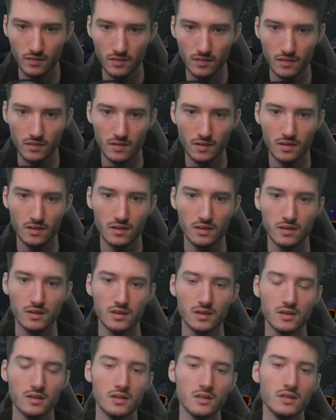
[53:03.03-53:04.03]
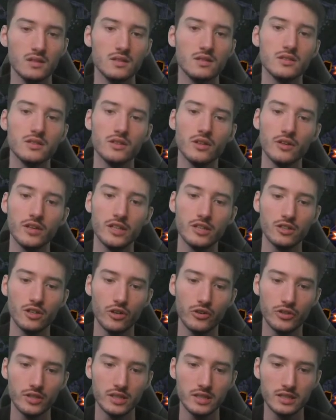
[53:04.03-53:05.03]
So now they
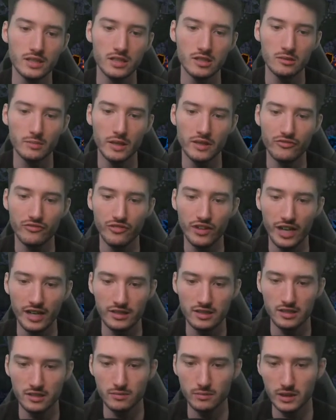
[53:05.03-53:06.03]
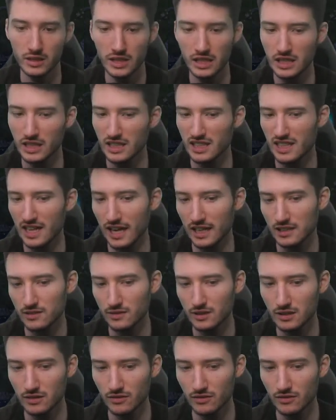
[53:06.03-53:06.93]
Yori and kill my Phantom, but then I can activate